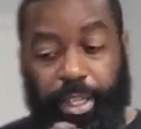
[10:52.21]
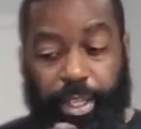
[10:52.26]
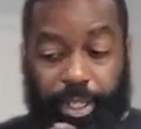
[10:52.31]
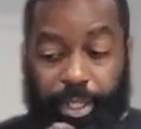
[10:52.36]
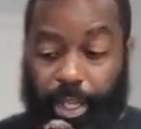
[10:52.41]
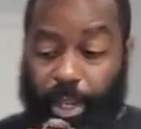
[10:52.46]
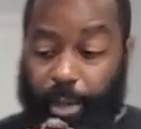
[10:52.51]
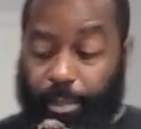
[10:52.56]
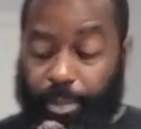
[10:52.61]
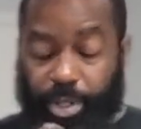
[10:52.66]

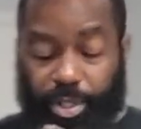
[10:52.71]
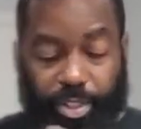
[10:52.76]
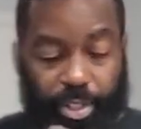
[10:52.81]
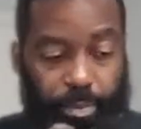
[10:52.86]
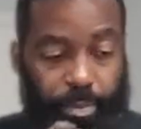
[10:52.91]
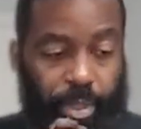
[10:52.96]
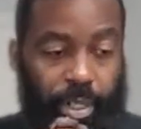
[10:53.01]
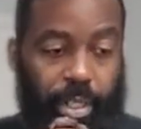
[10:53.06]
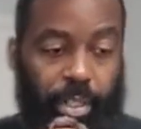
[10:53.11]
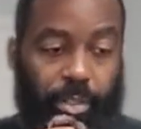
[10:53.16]
And that
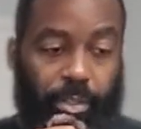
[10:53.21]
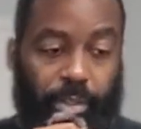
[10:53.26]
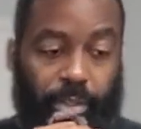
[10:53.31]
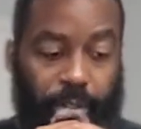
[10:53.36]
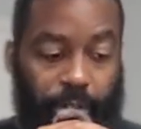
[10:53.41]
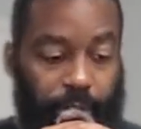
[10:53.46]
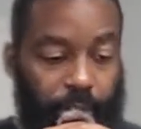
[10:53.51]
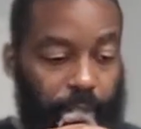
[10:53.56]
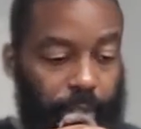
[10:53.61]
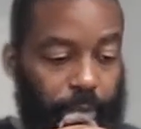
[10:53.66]
budget
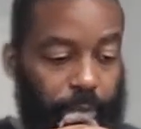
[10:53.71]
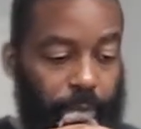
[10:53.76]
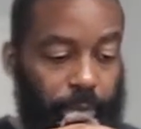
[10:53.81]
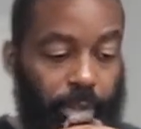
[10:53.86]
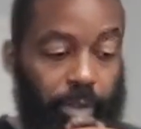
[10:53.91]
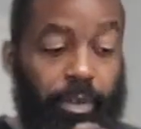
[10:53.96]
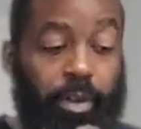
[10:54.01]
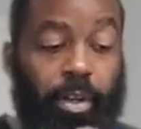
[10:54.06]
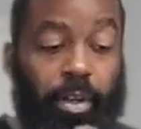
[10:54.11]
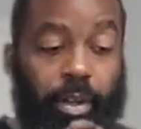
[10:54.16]
means, what
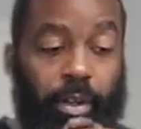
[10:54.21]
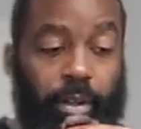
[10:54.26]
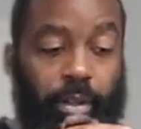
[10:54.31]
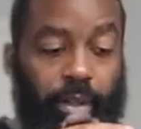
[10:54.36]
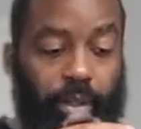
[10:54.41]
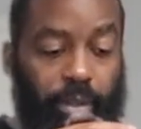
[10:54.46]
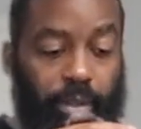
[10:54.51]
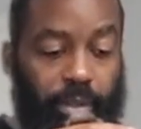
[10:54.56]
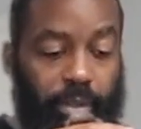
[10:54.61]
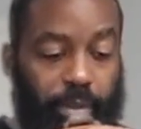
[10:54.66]
are our